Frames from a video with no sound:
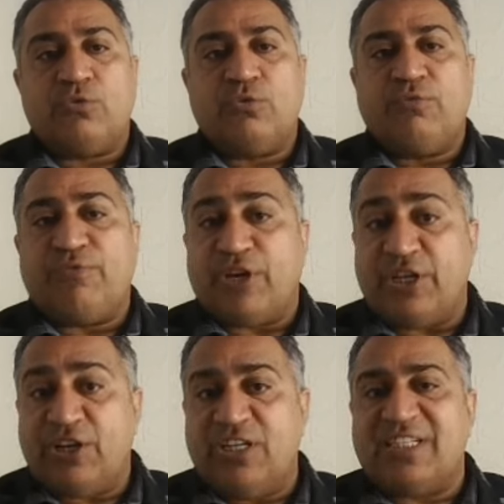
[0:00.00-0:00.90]
to do
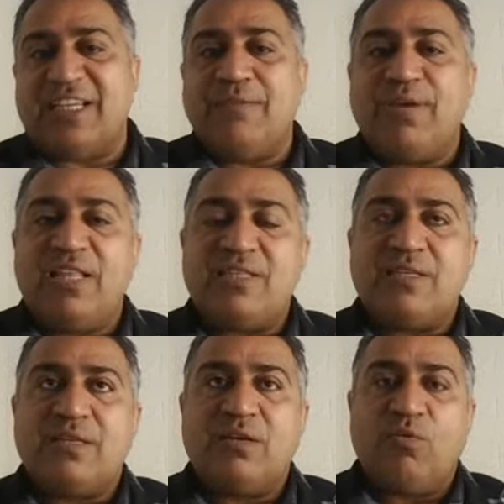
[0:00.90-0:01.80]
fraudulent emails,
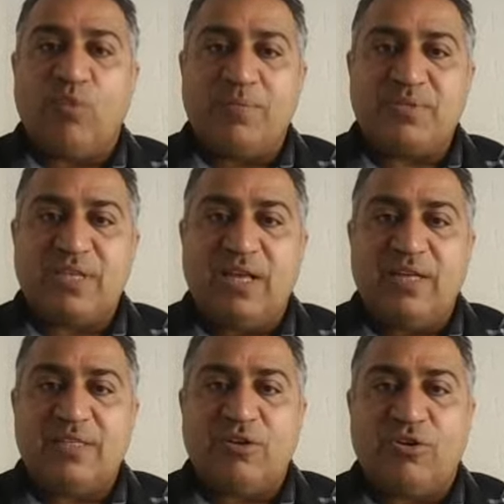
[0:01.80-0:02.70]

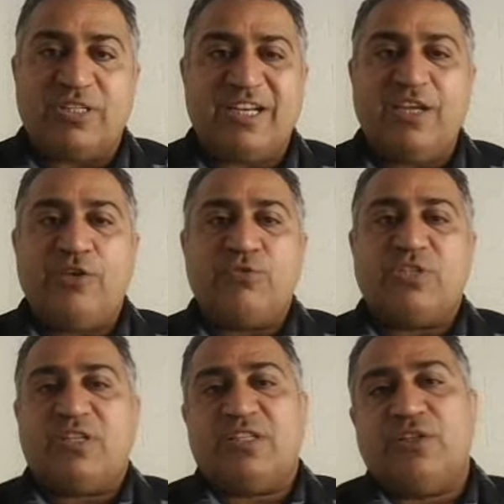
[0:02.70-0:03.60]
websites, or trick
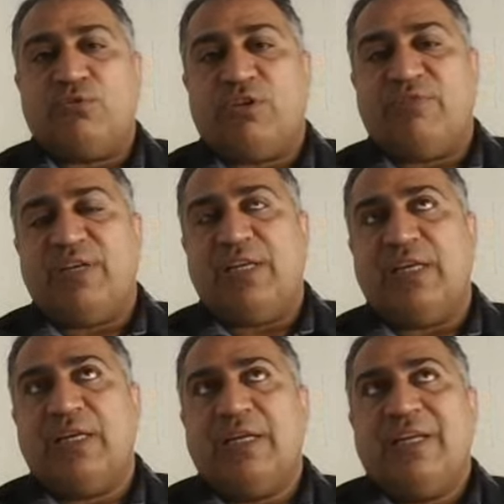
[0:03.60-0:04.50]
users into
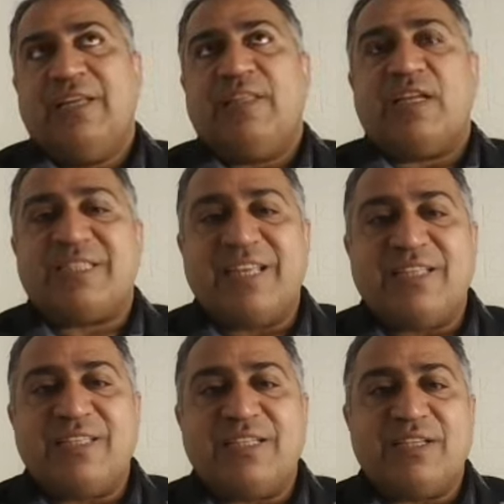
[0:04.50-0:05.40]
revealing their
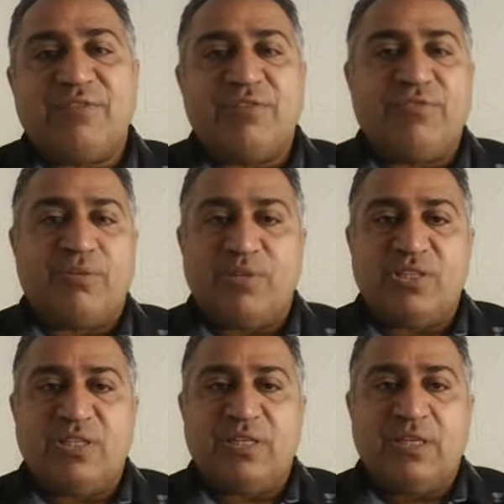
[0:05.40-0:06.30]
sensitive
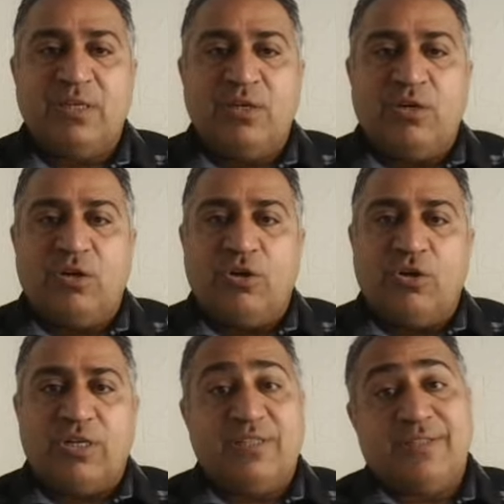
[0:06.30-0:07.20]
information
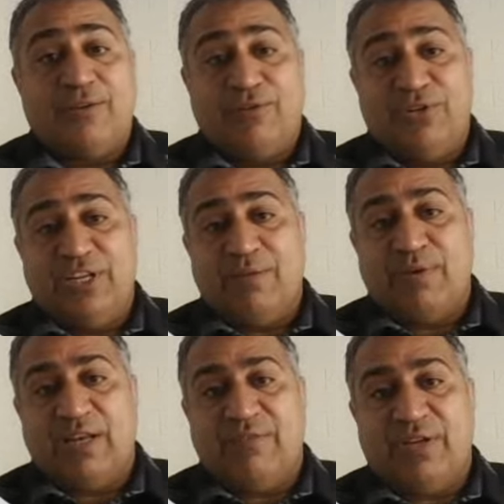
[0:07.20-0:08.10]
or downloading
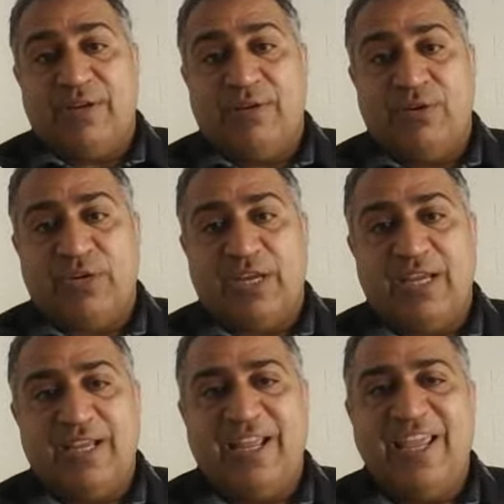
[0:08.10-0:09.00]
malware.
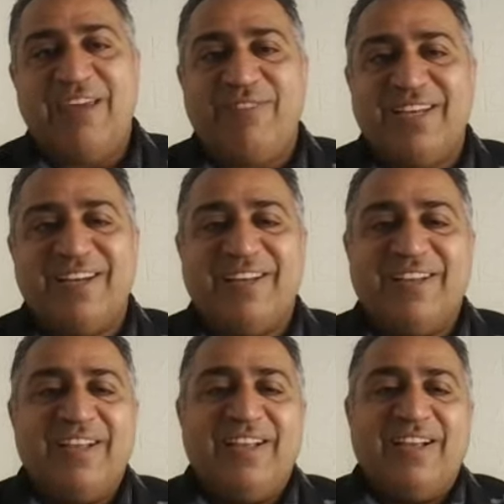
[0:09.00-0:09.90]
Okay, even